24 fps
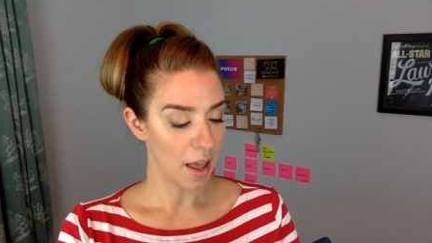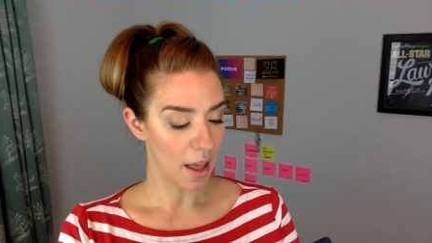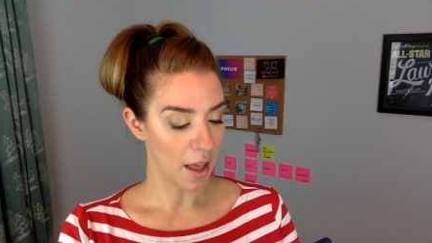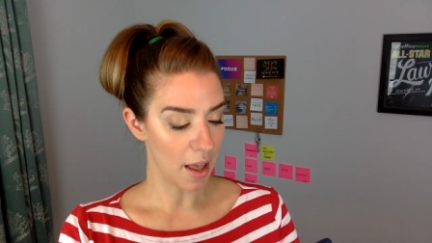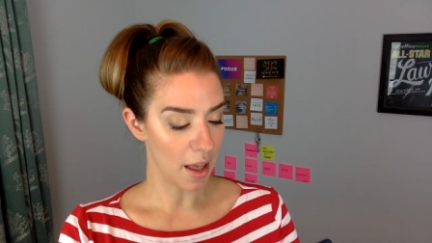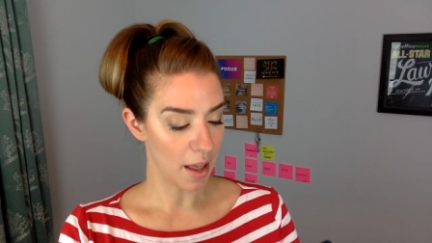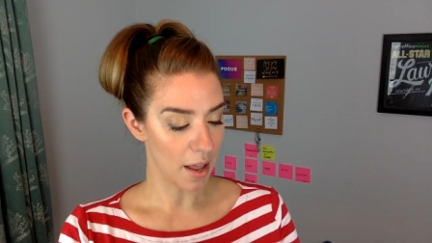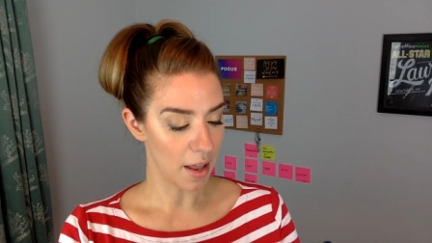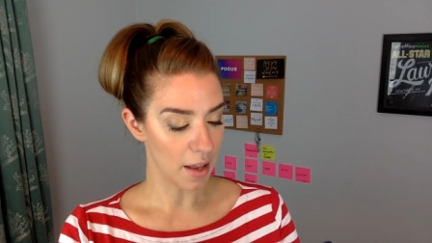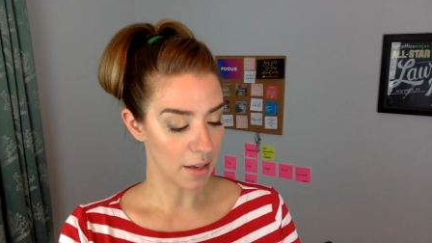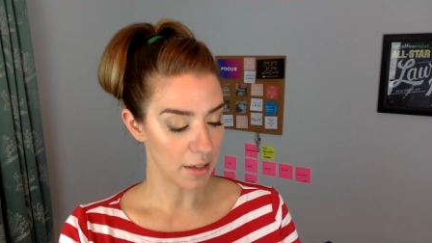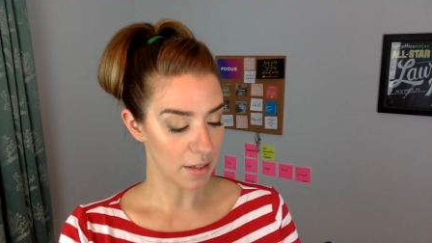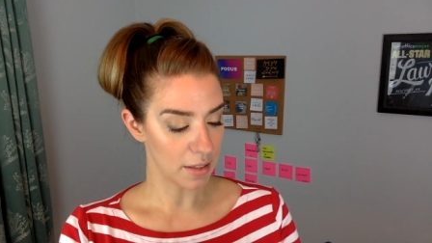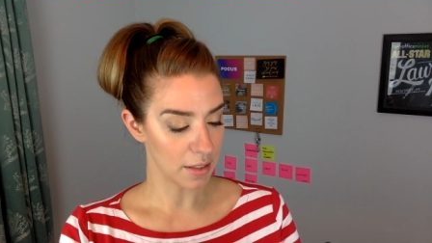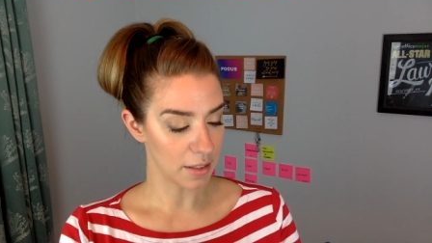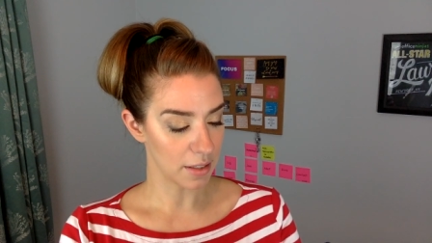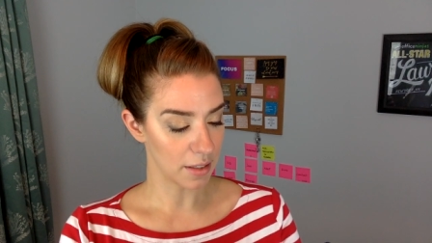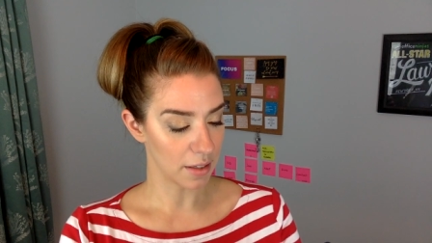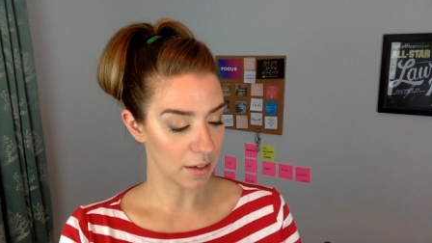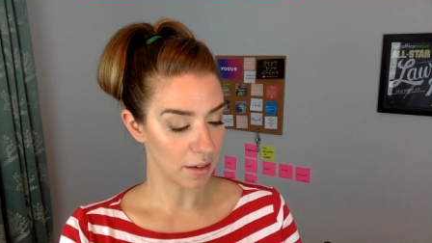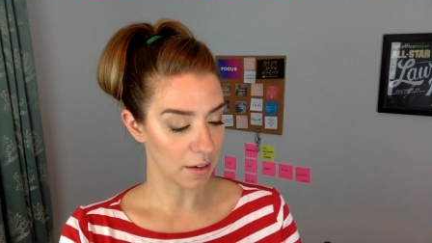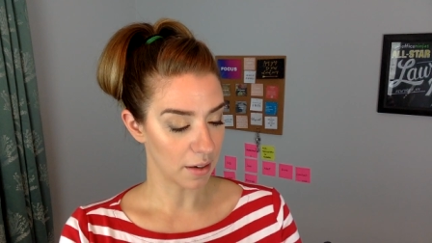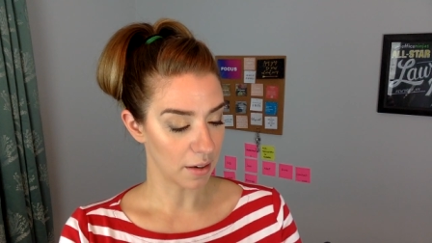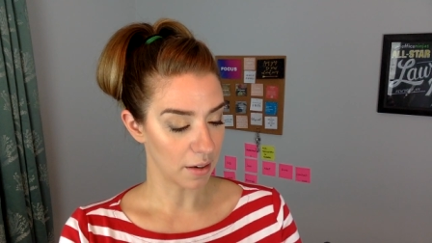and
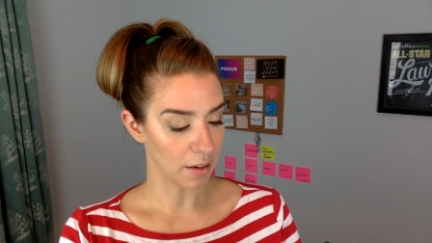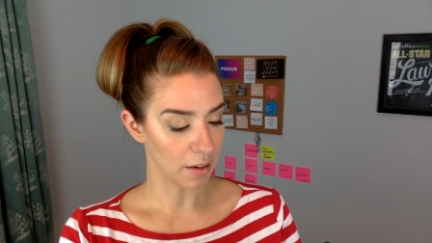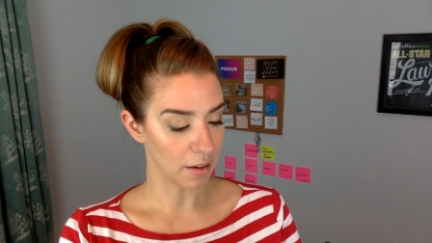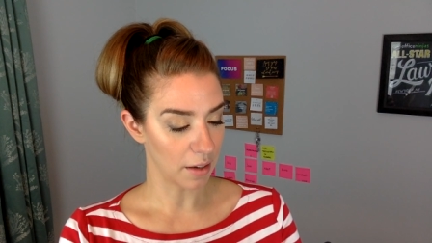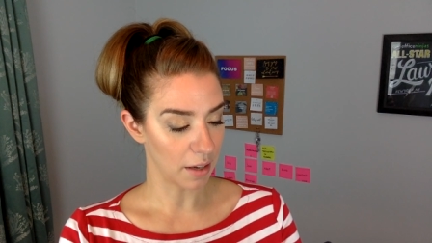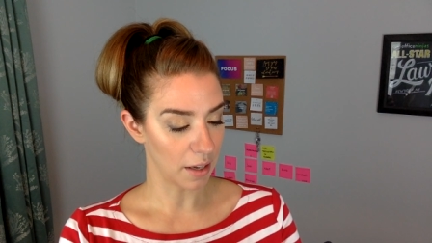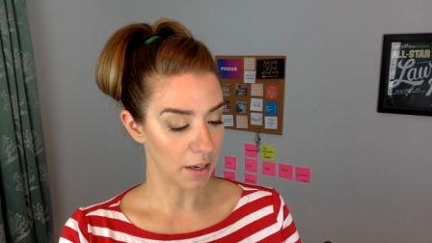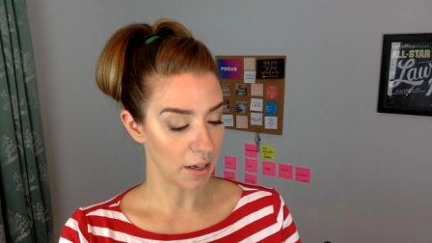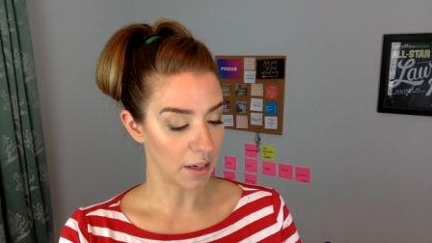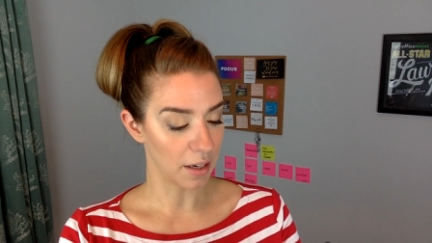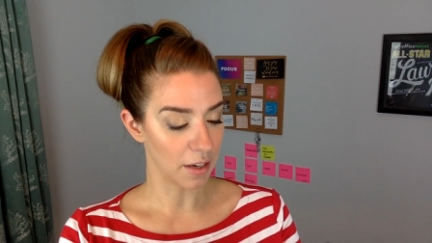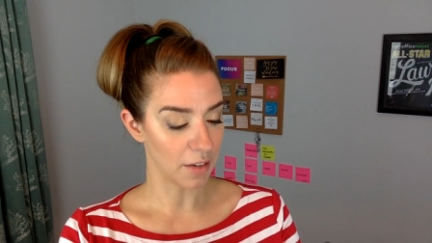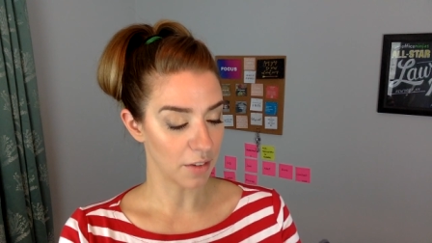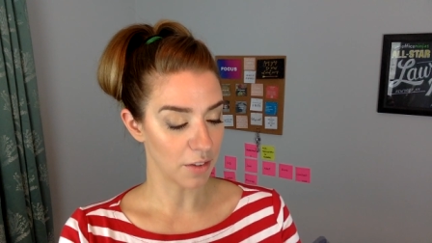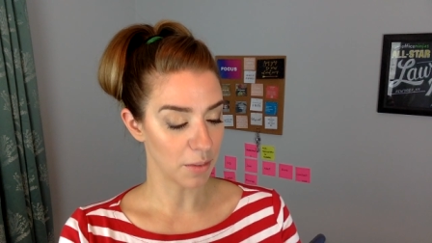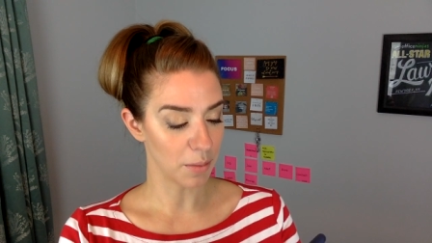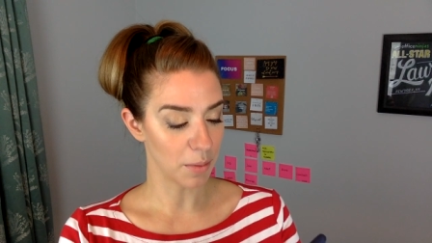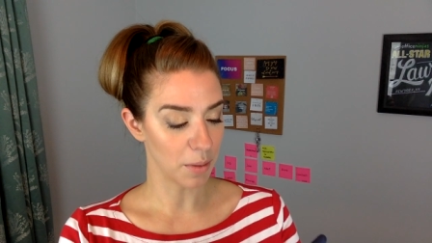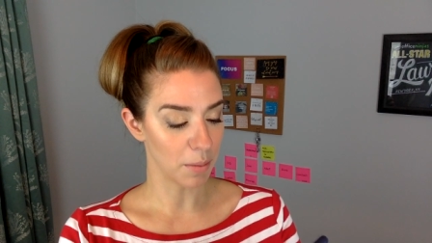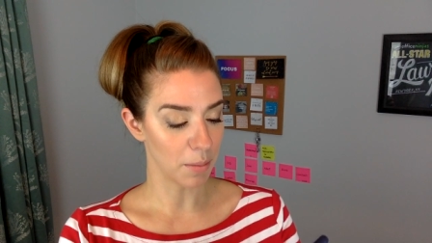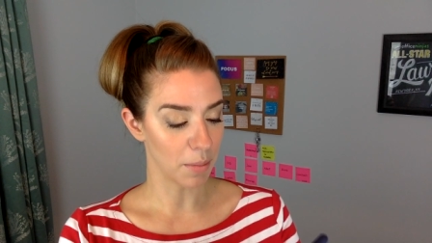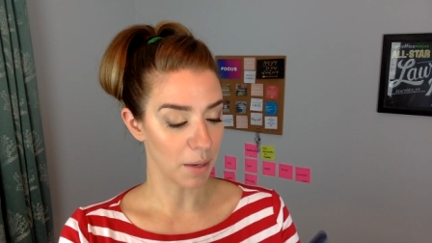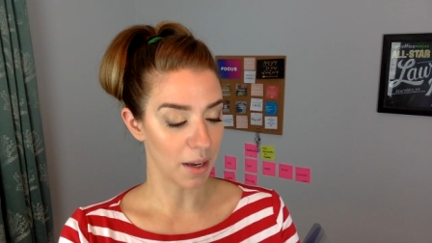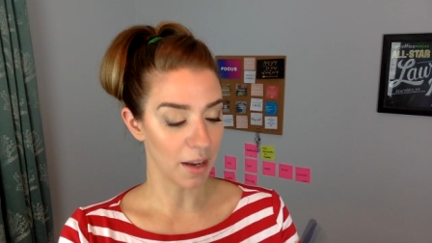uh, and it gives
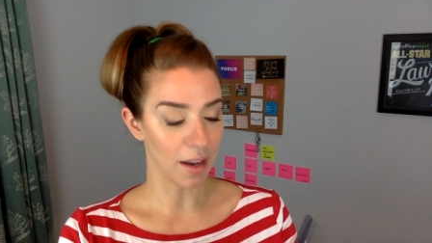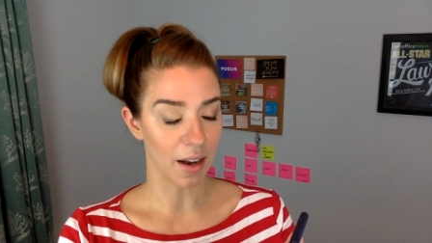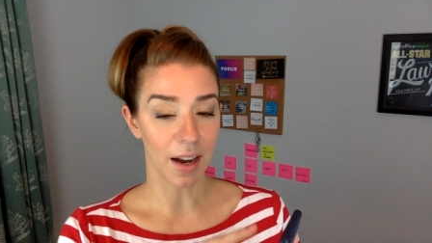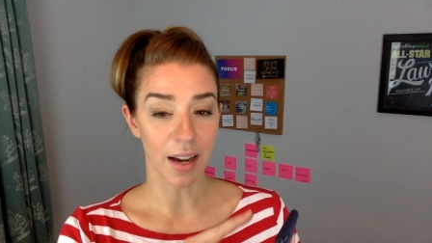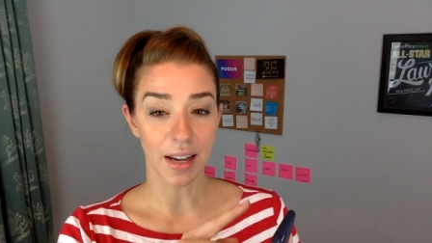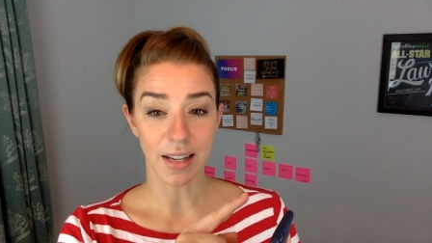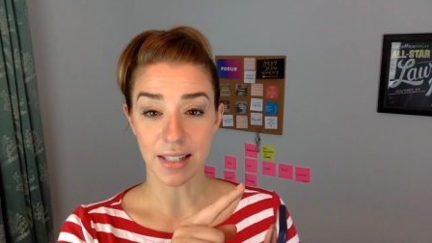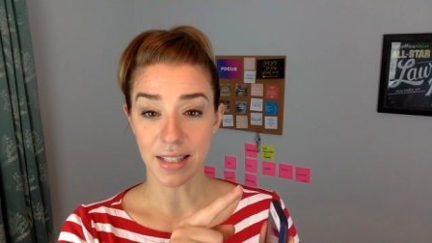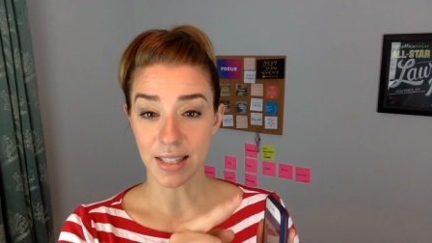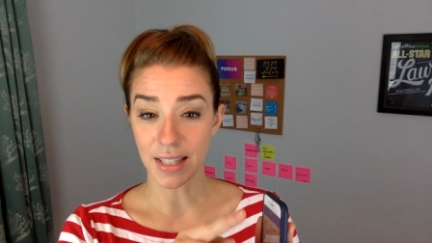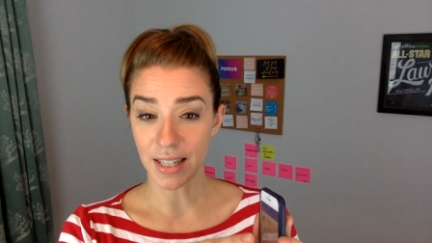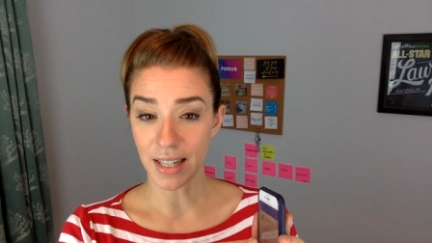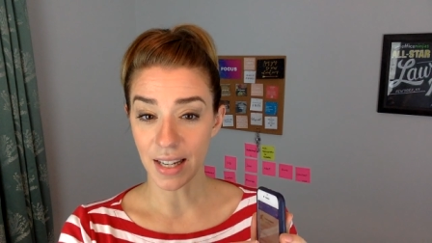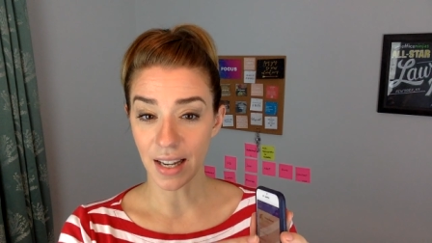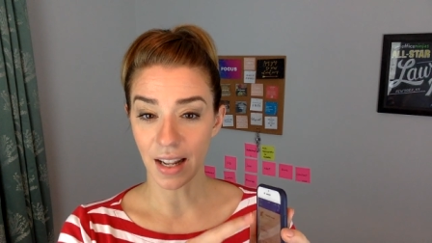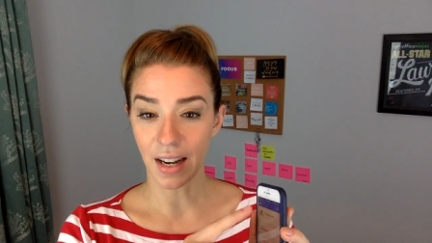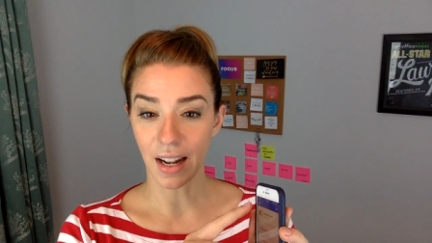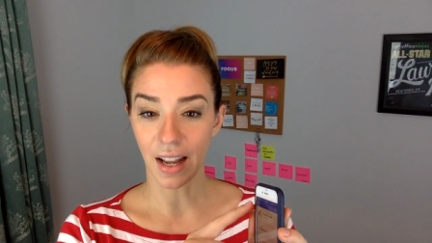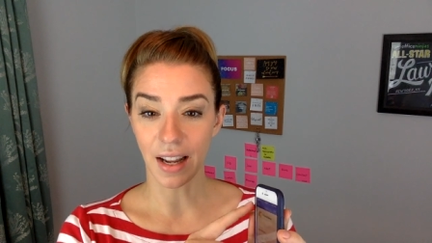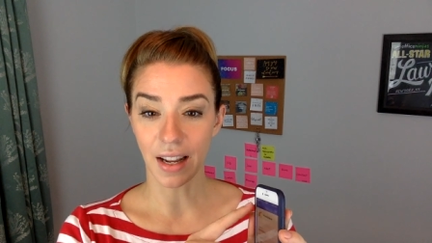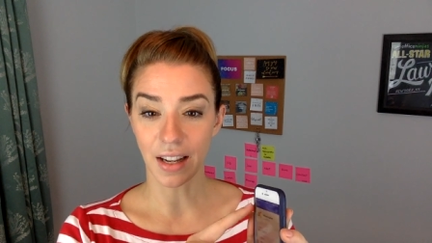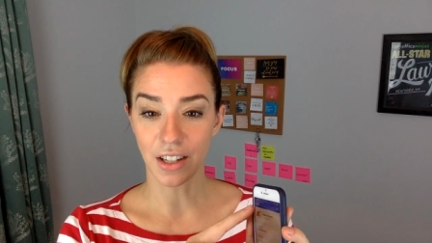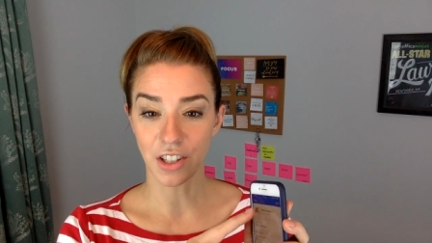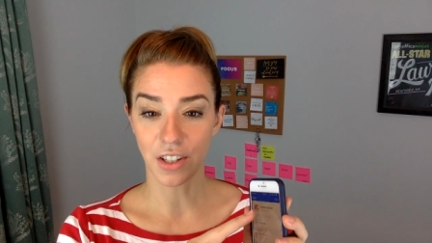me my ID,
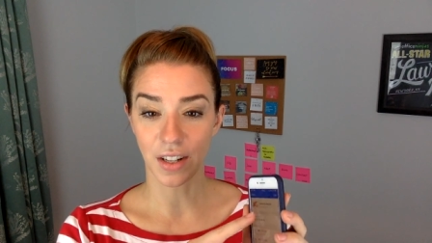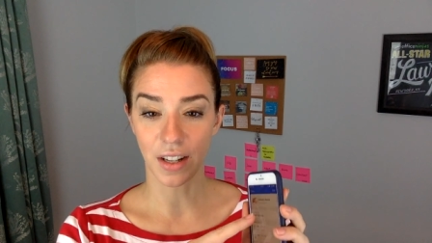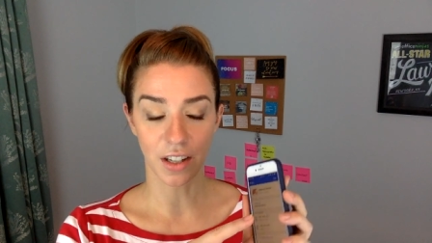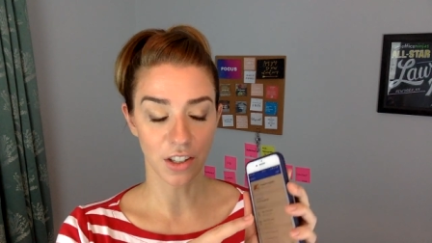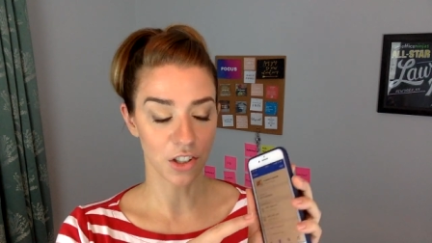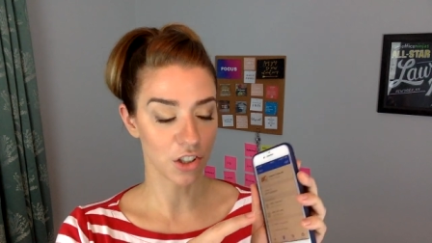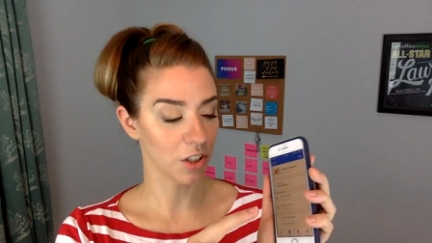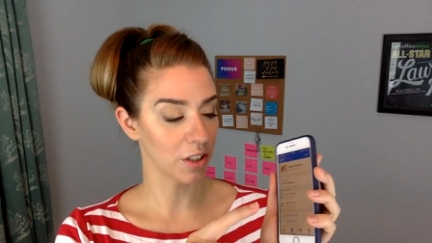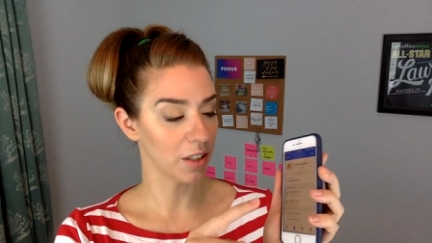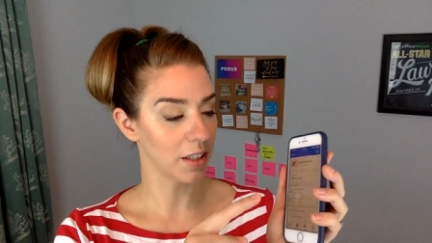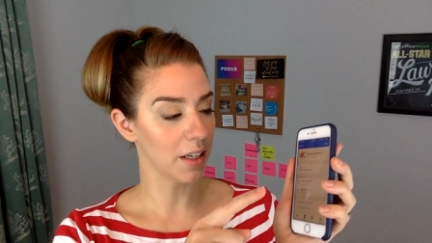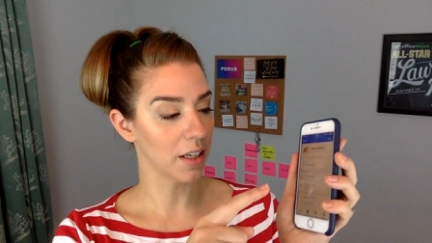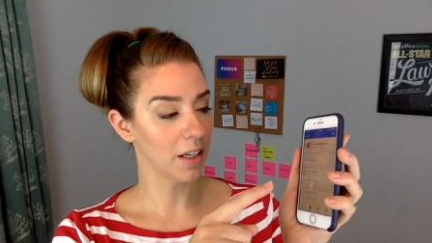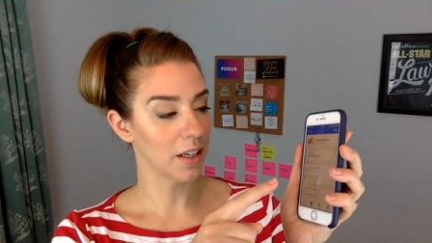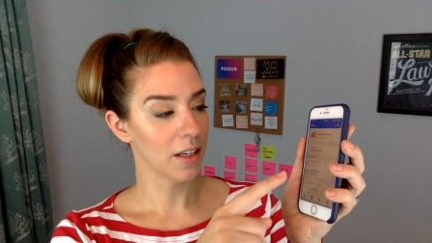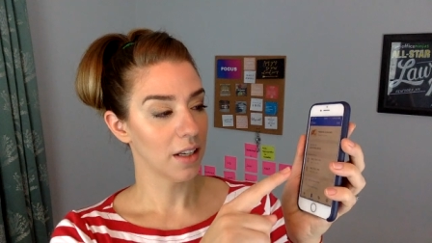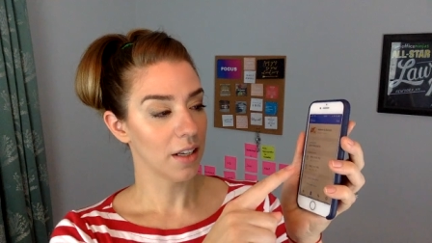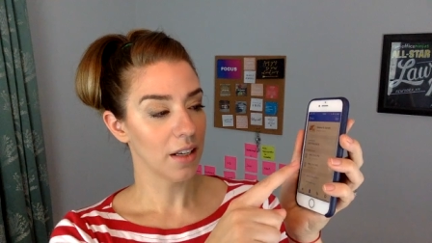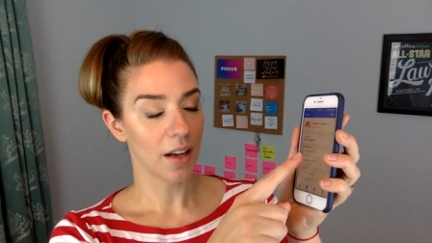and I can actually